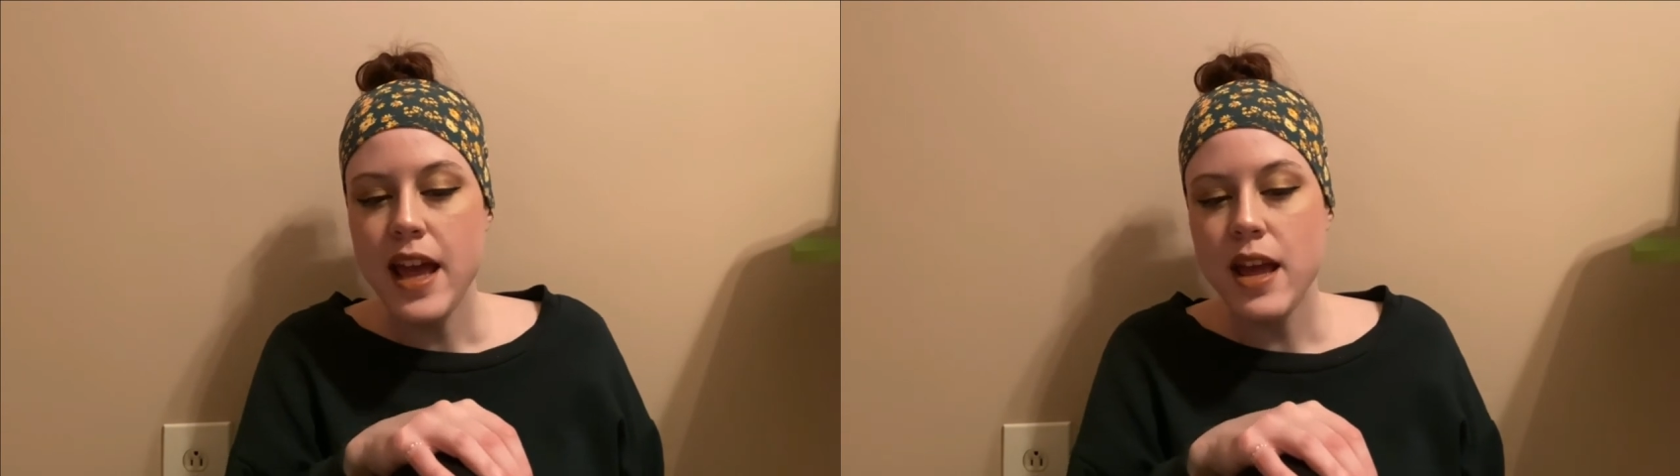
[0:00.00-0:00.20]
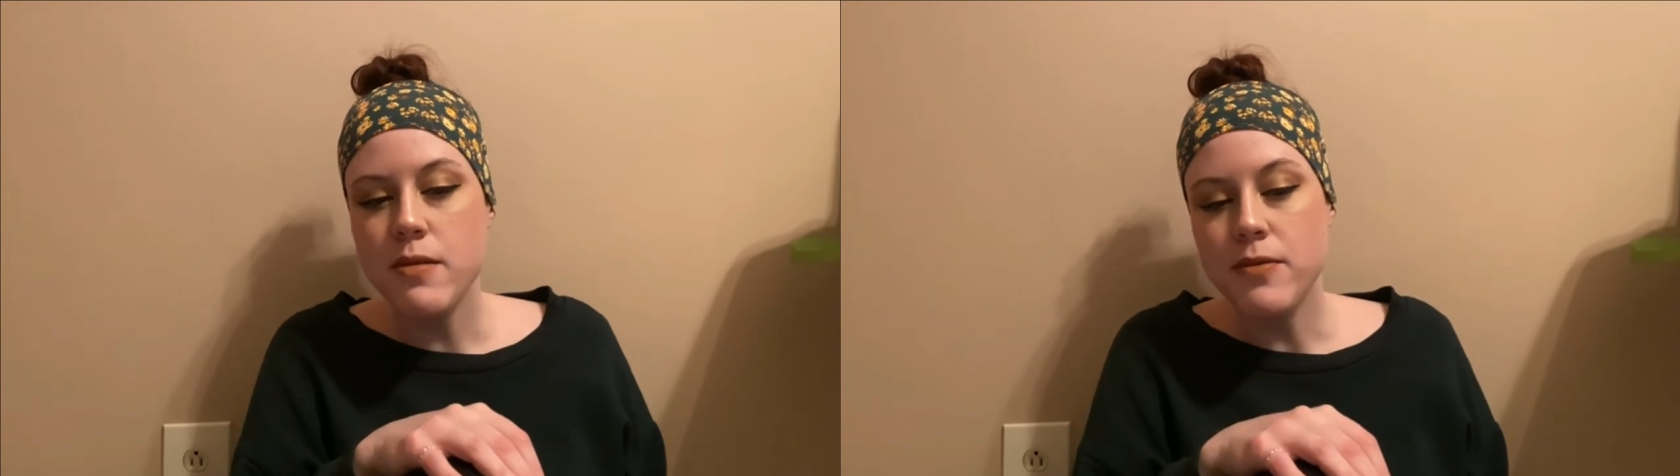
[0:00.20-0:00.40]

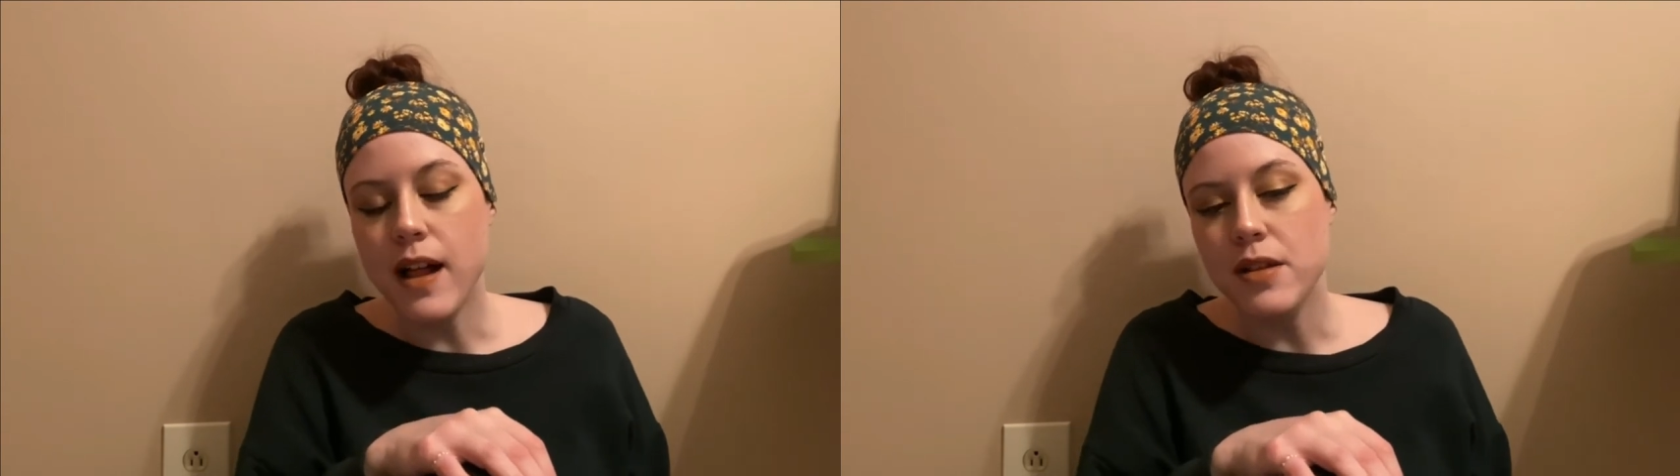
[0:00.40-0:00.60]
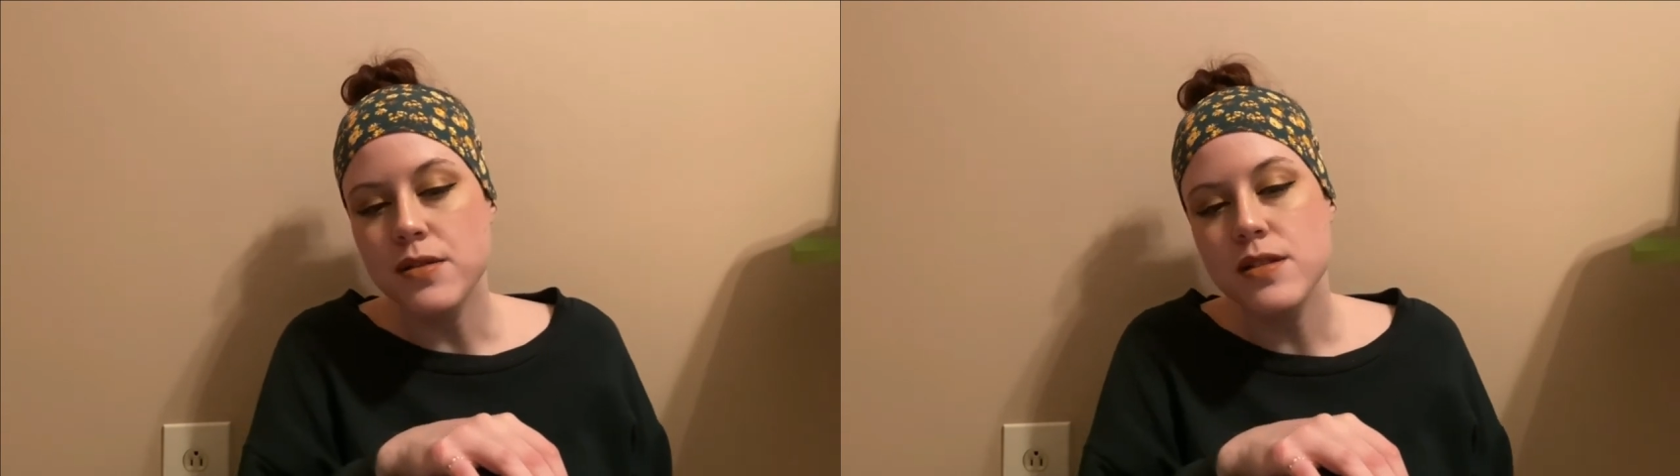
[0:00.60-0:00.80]
It
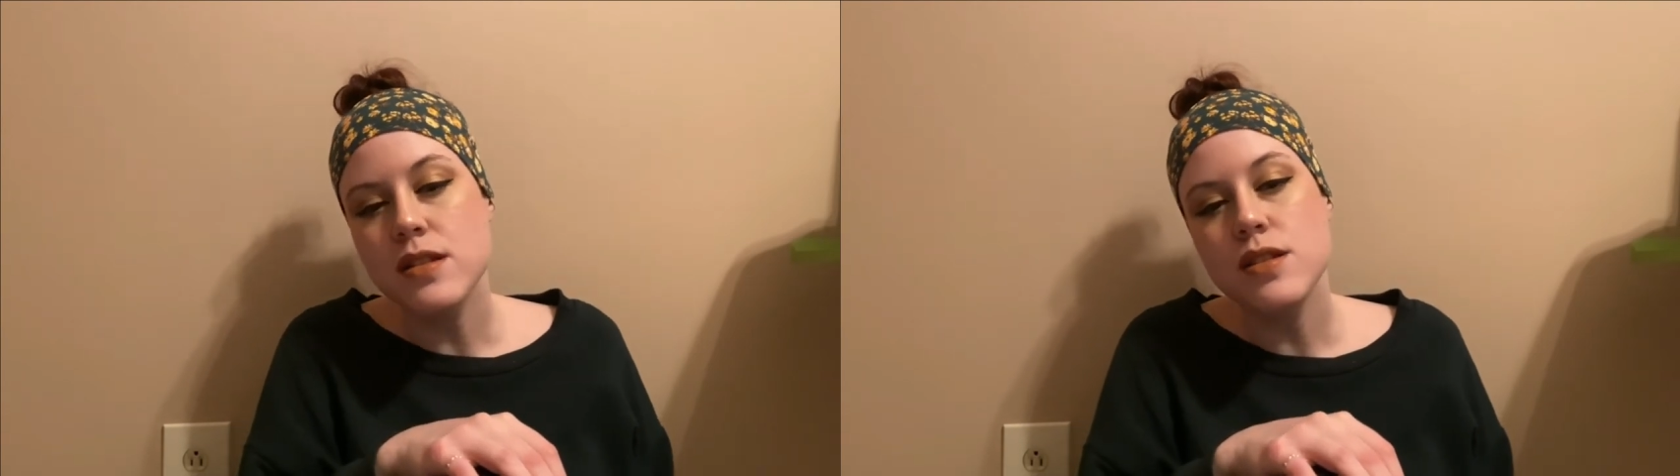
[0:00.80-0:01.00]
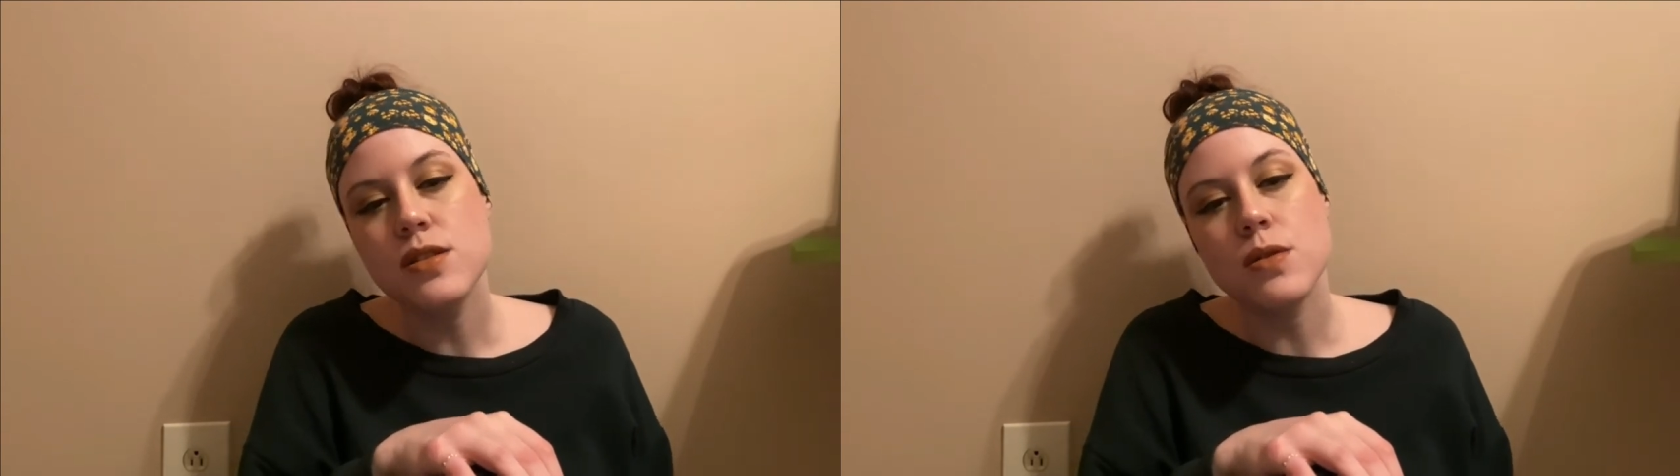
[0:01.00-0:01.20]
follows the
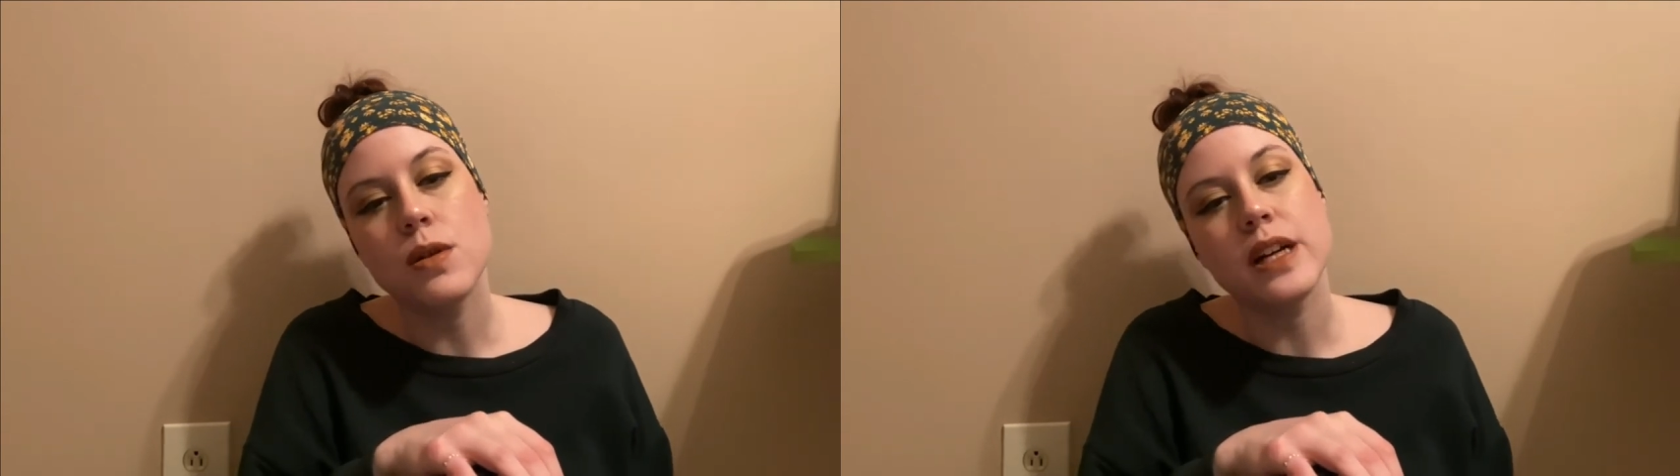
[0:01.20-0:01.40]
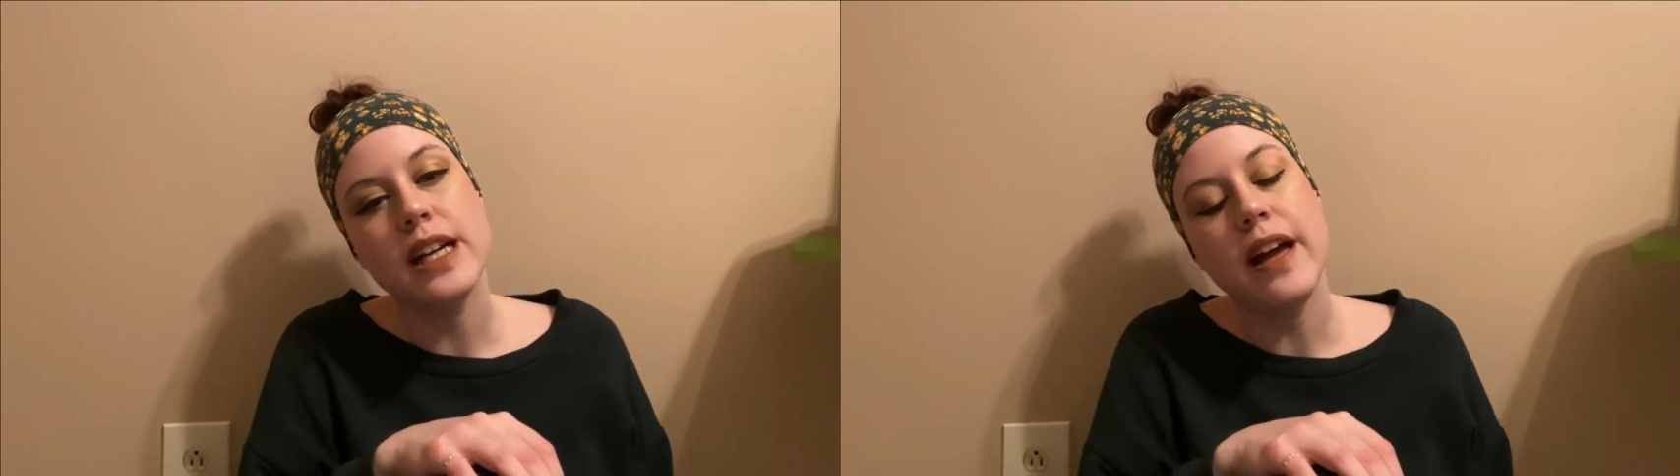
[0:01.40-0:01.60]

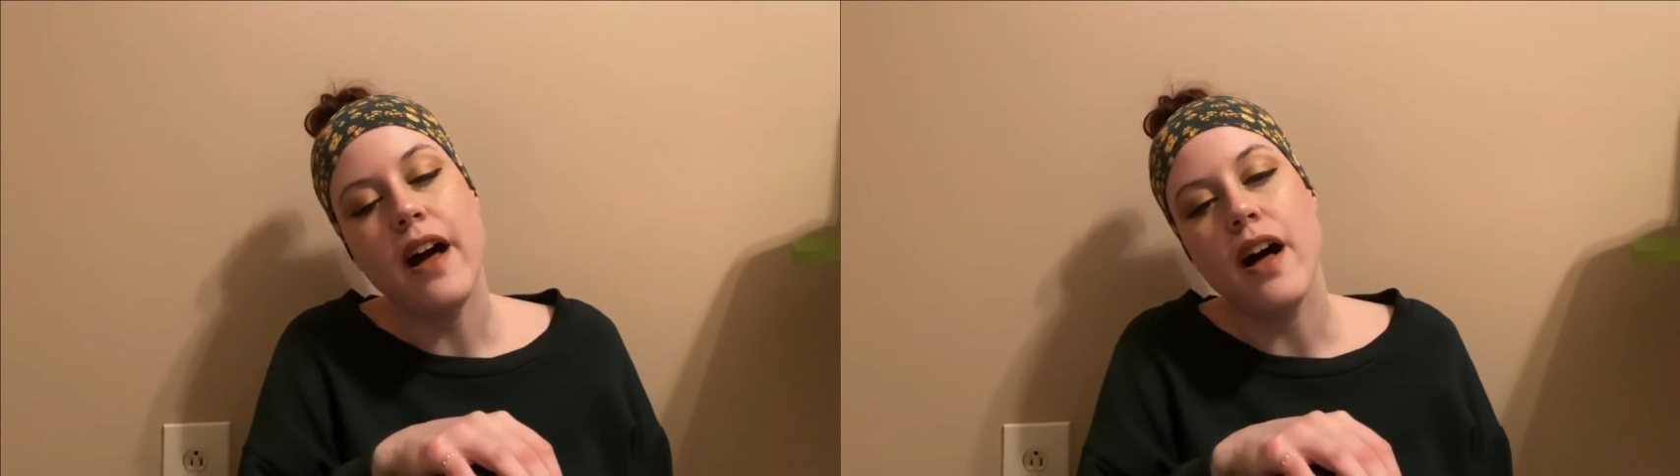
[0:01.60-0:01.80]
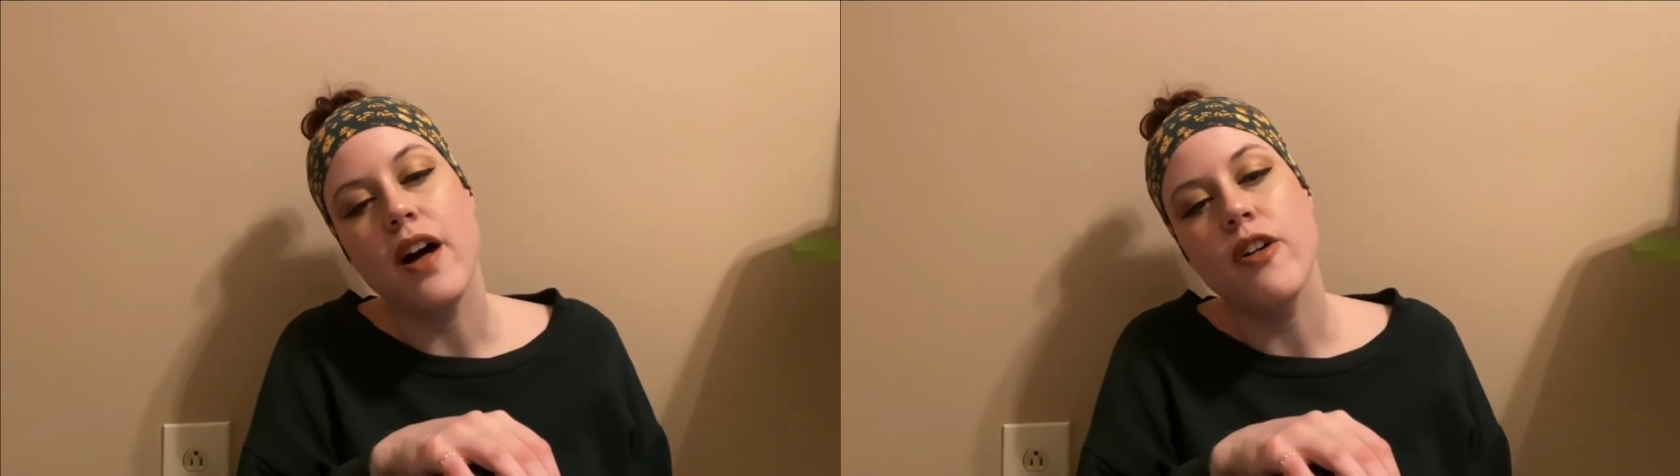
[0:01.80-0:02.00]
story
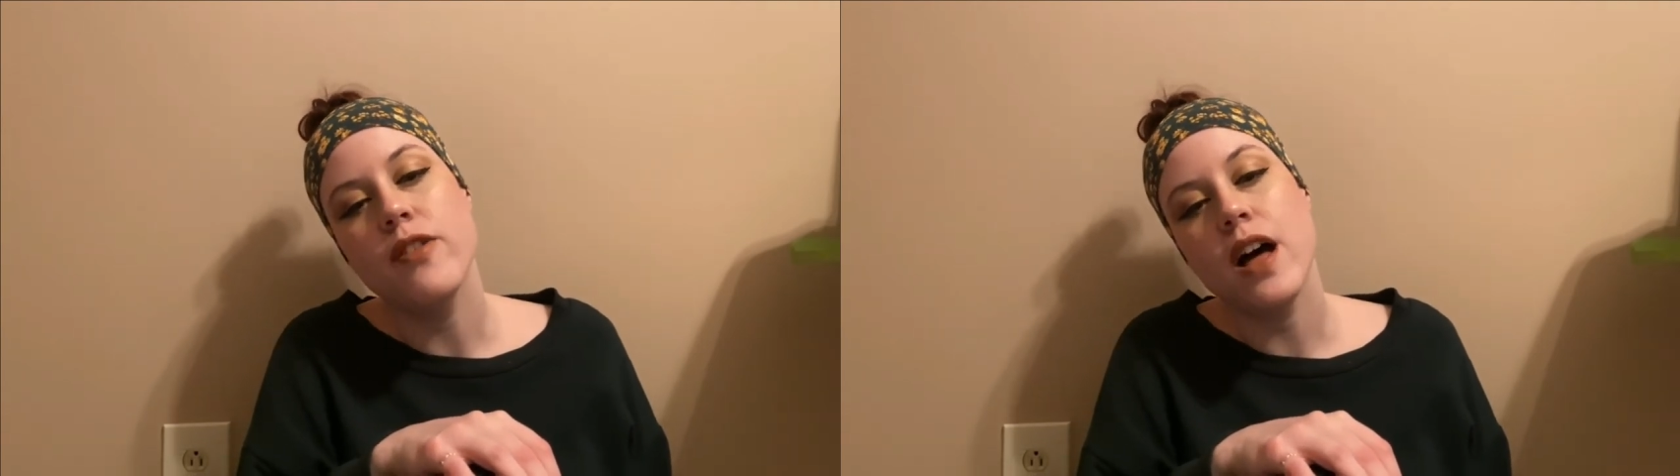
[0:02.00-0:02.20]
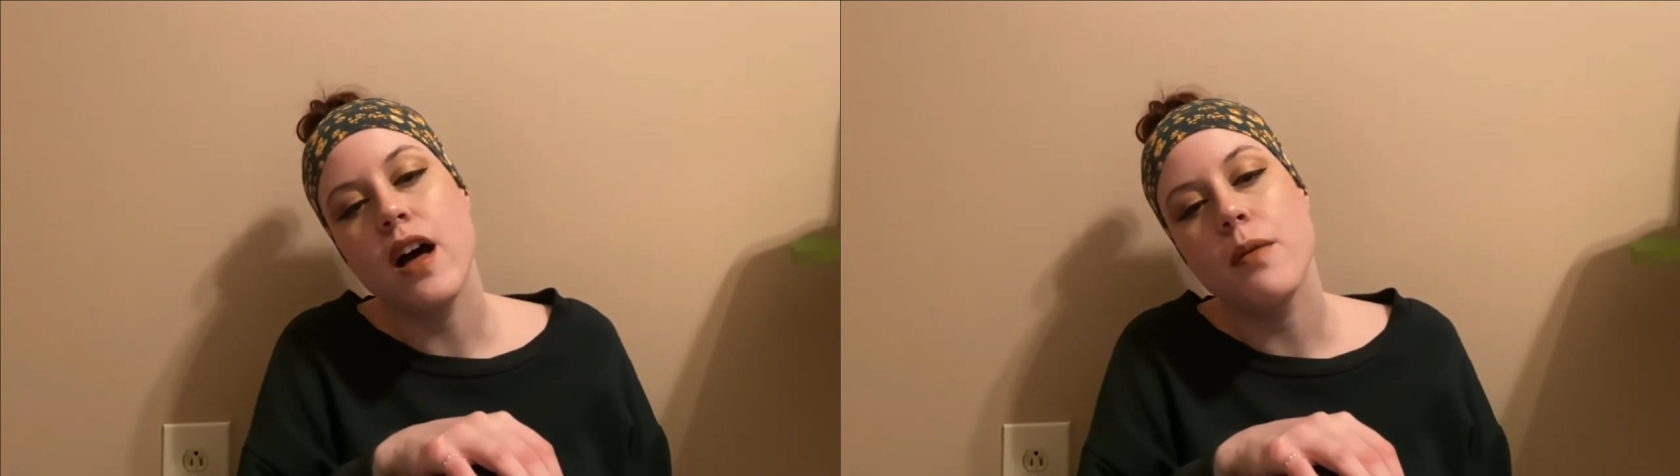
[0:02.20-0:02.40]
of
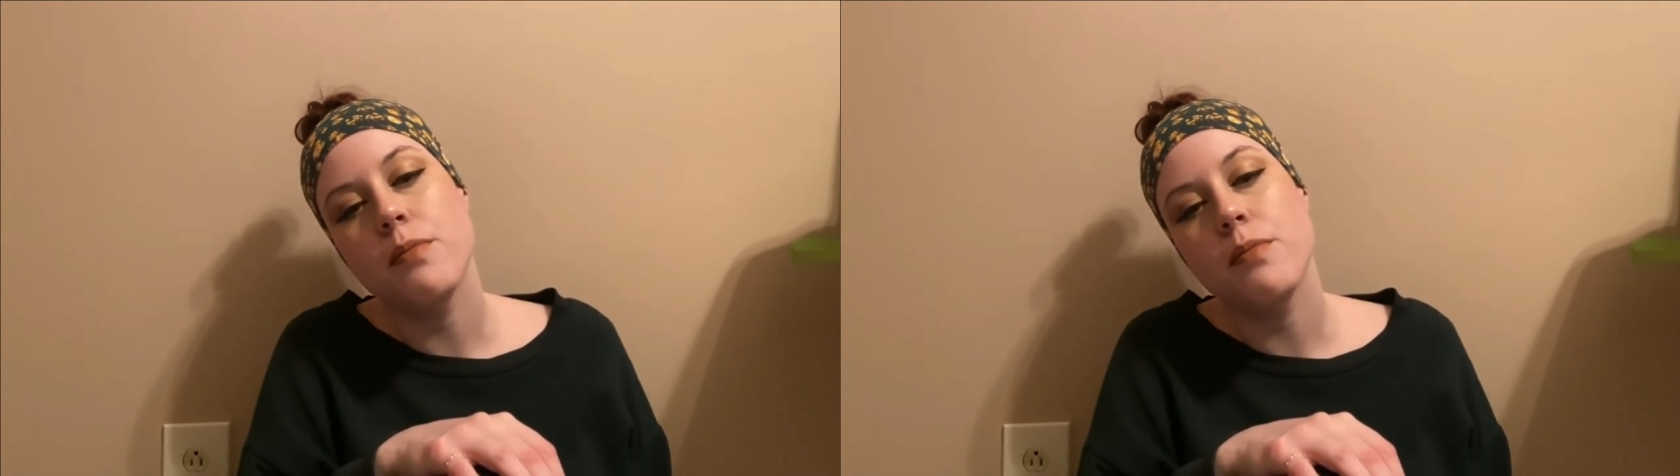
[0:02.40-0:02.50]
uh,